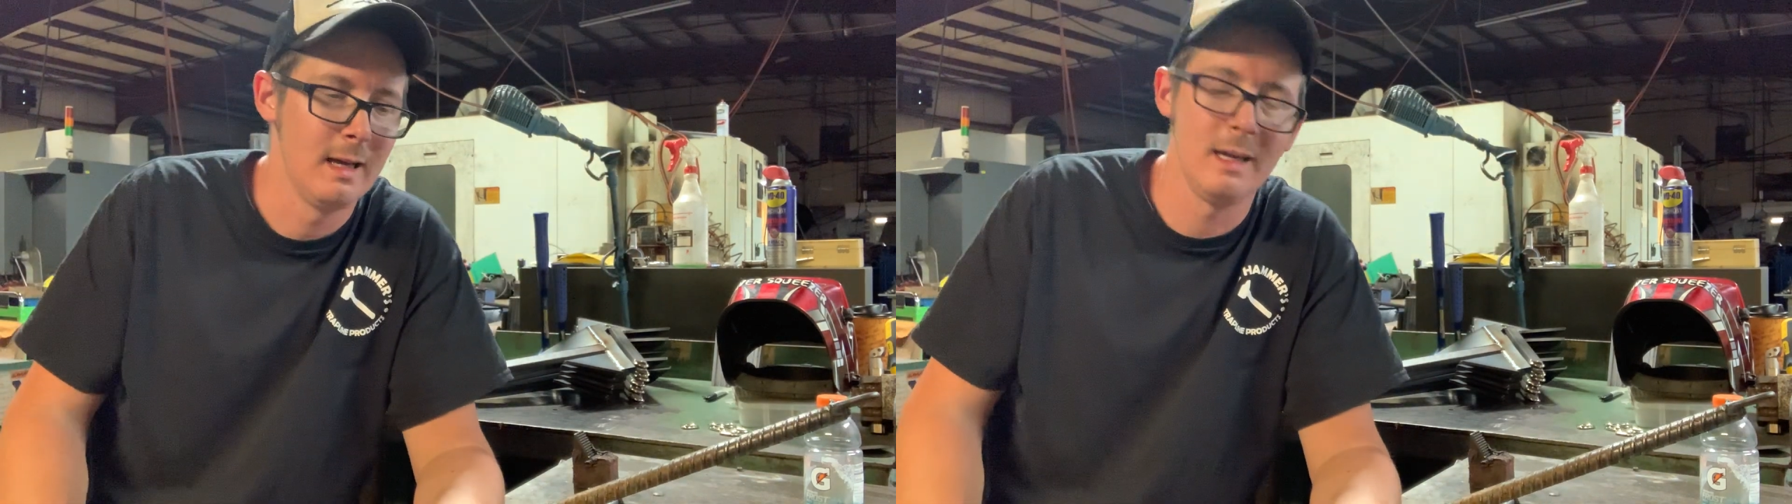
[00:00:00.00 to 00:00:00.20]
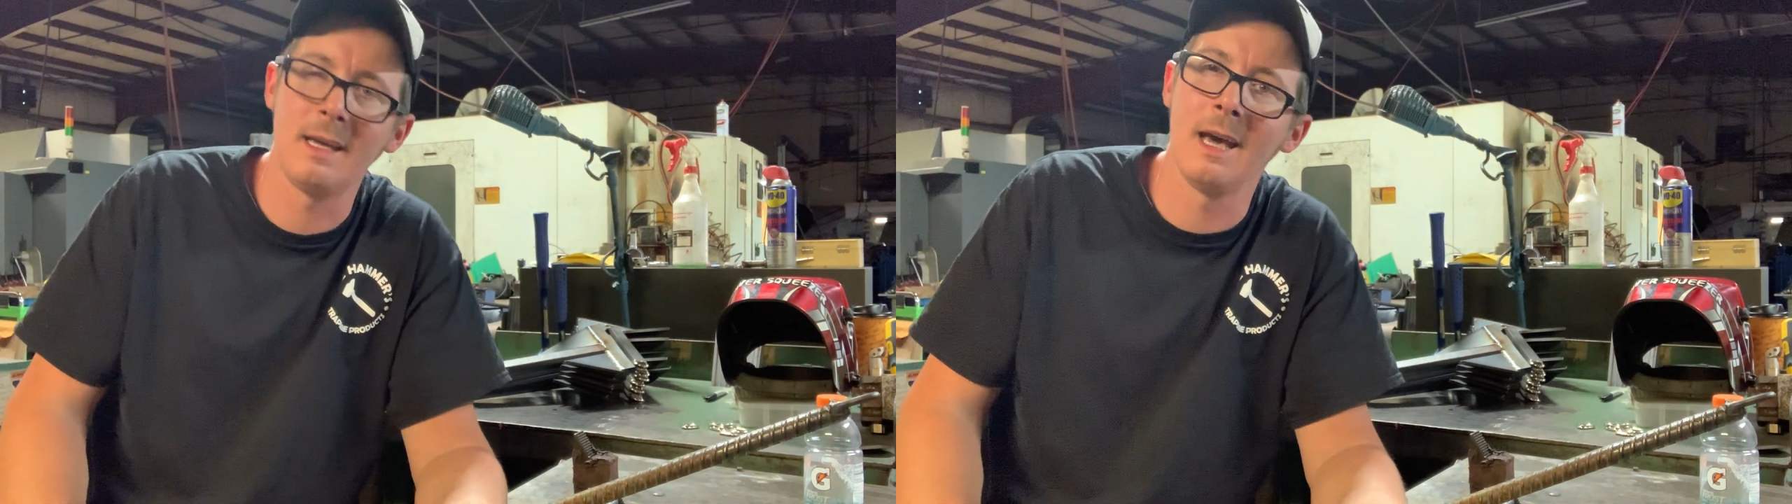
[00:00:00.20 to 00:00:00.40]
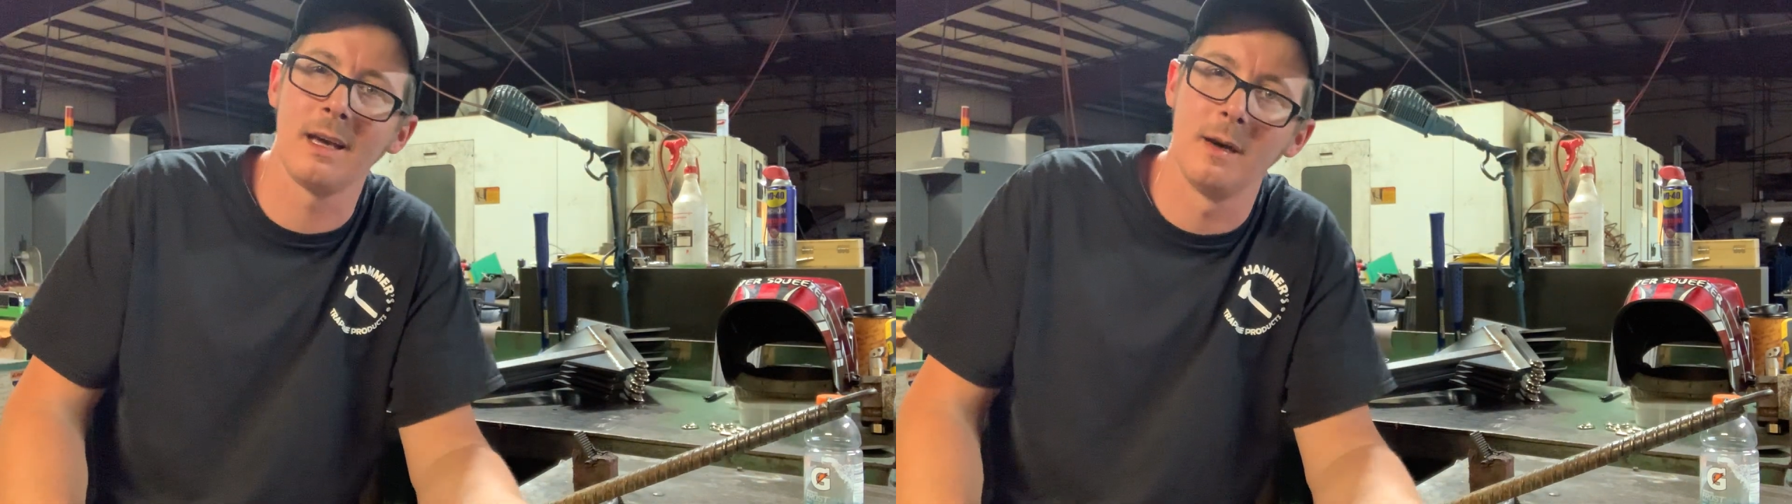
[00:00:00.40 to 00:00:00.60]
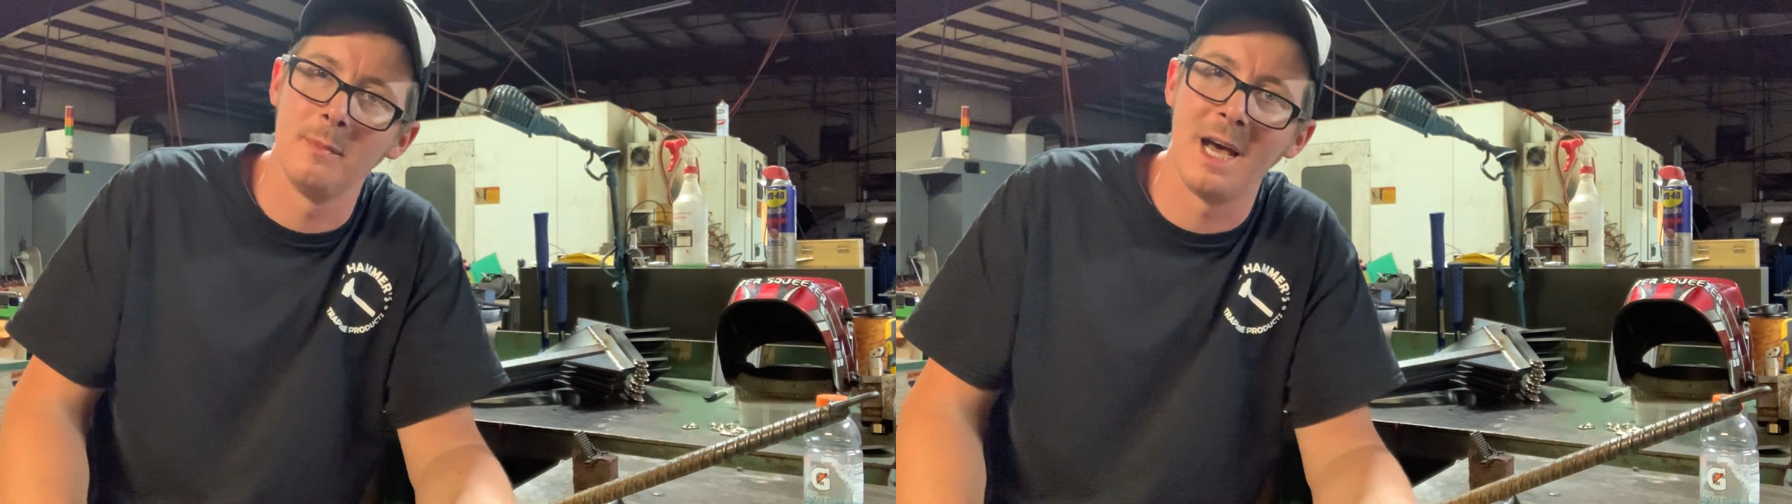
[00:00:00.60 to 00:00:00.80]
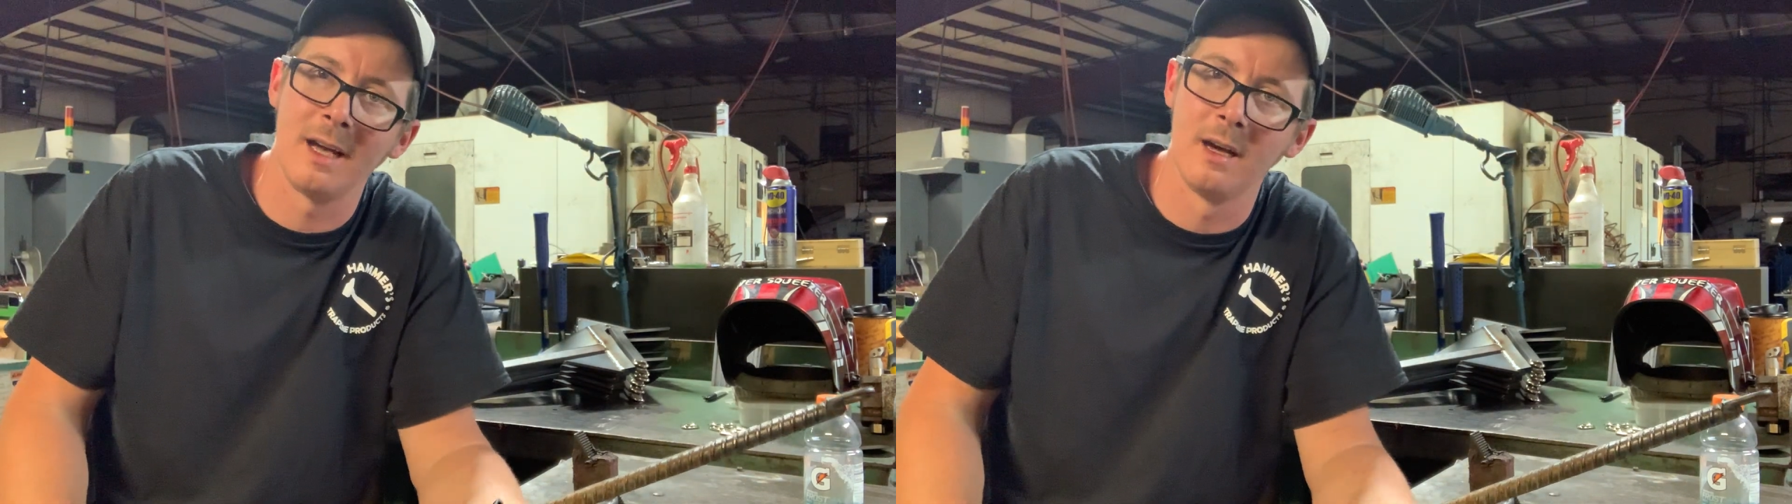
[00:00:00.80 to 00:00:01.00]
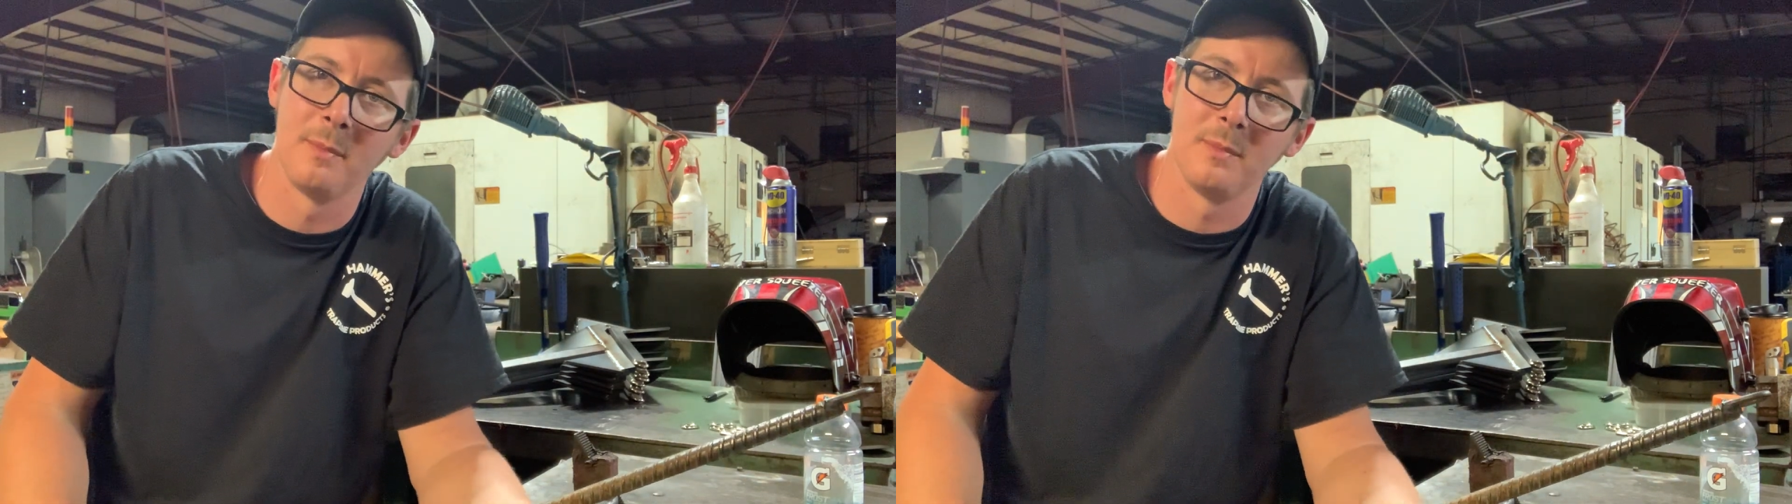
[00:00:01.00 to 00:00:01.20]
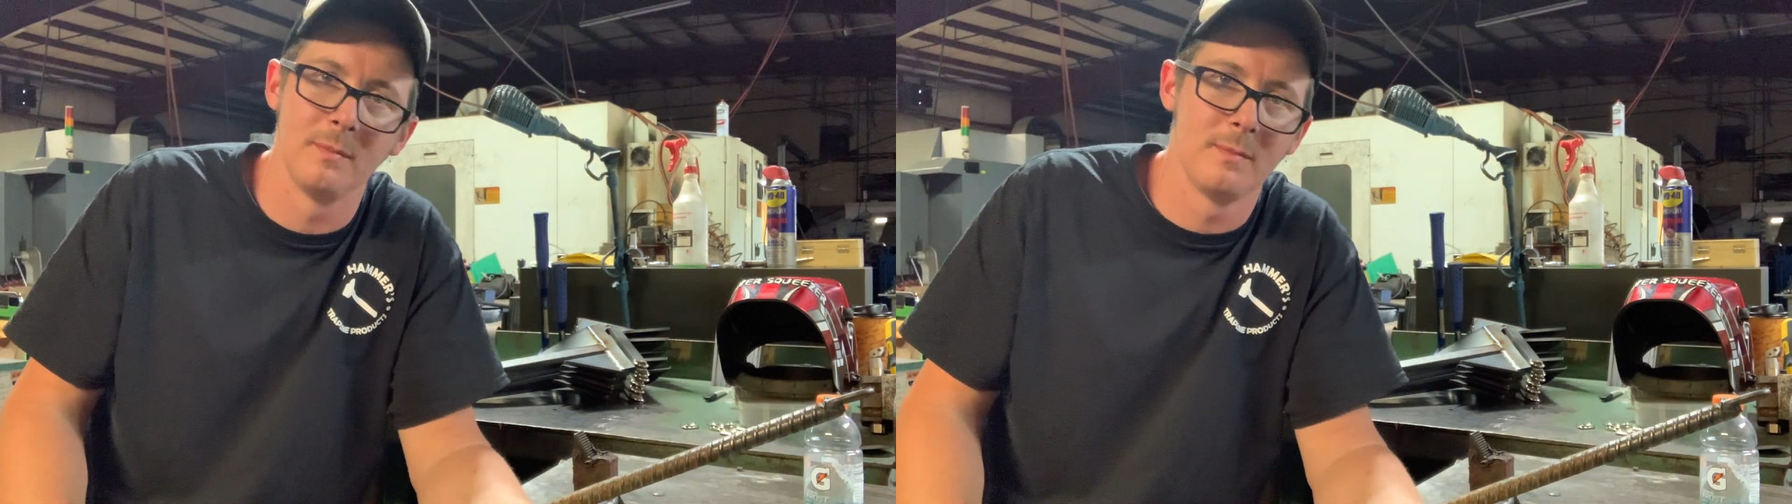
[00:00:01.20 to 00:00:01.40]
he can't come back up